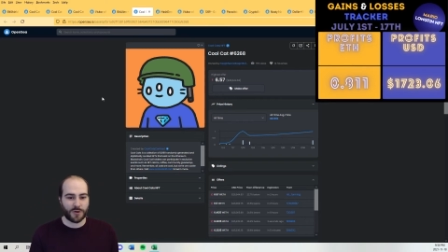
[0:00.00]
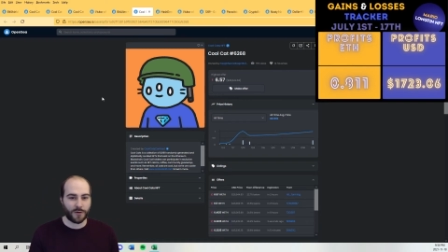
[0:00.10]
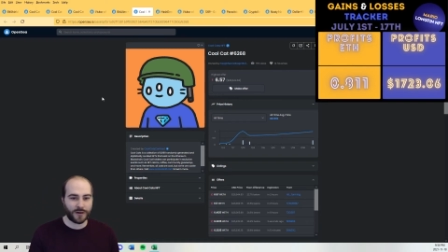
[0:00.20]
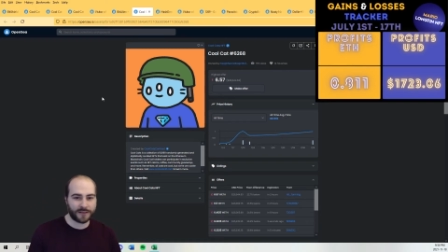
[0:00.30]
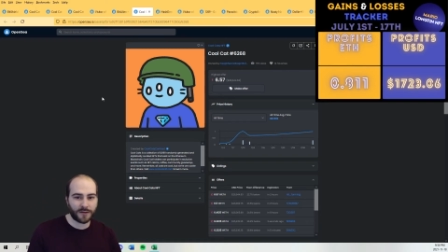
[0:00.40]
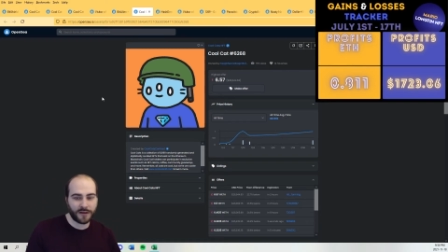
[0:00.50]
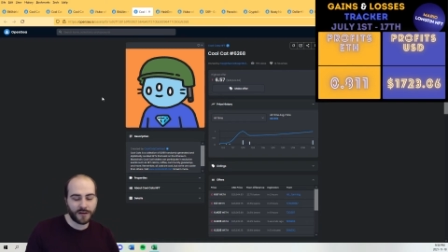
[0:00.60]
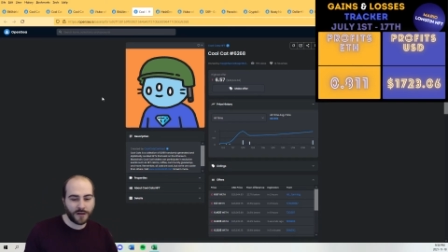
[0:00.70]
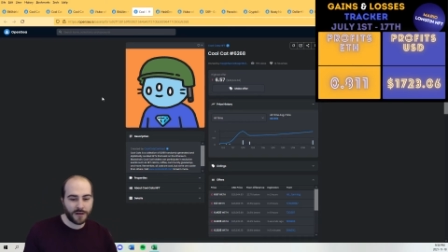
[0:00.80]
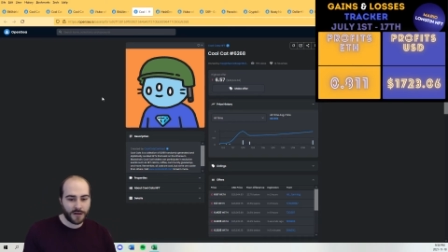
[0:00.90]
like
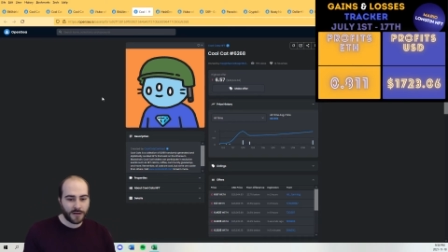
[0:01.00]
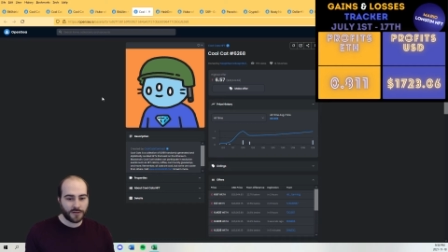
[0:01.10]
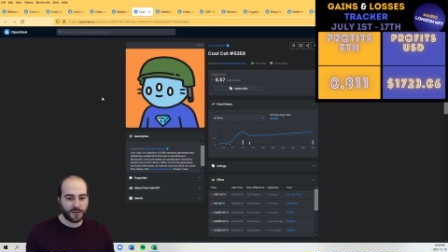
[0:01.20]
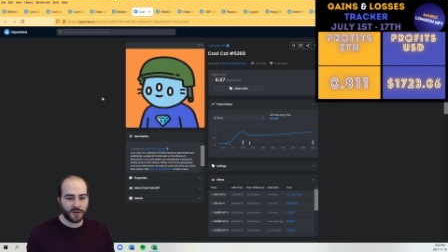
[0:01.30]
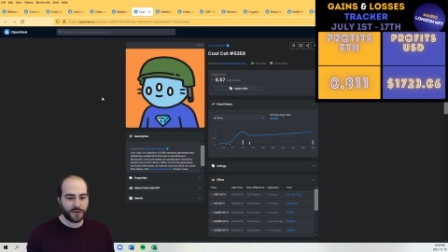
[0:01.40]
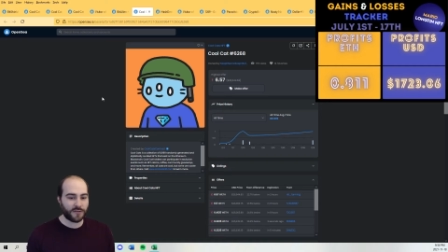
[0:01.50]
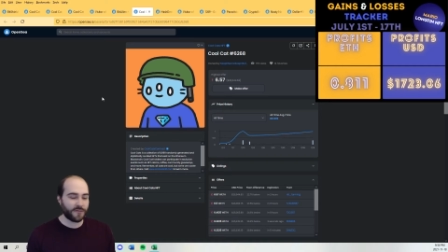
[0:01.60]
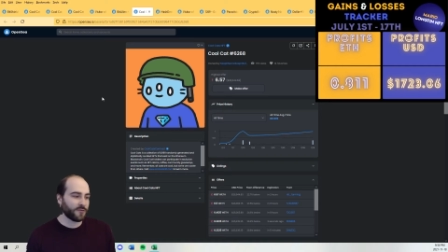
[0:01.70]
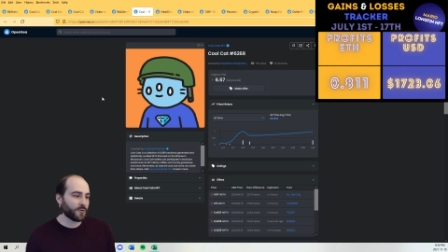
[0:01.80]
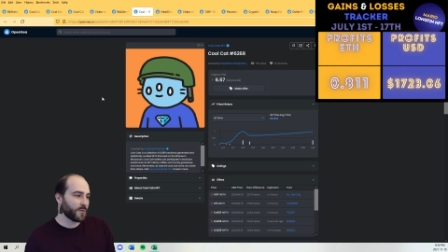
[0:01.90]
the
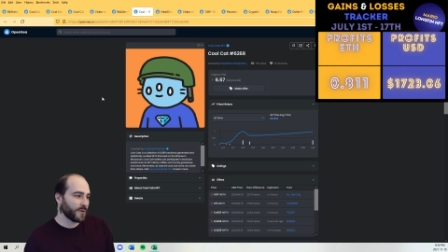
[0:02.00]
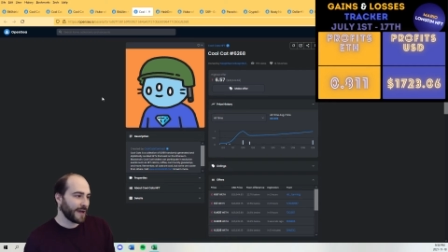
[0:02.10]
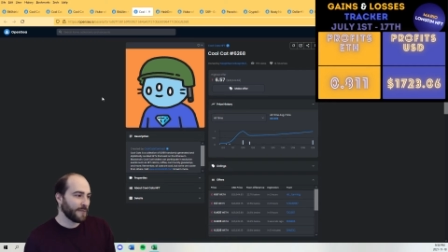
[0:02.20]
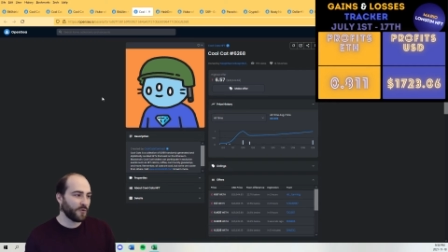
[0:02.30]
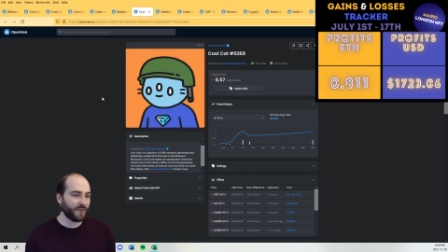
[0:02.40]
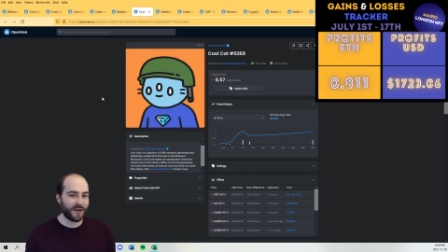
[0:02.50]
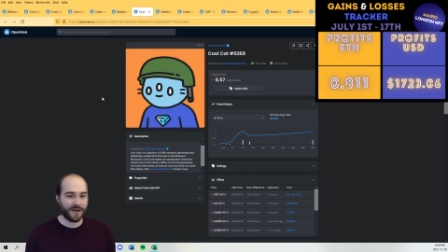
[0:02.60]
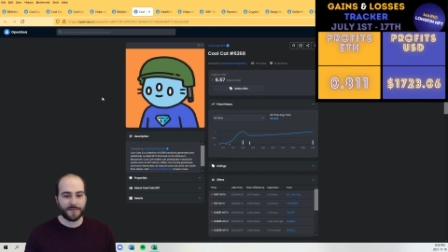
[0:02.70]
floor kept moving up,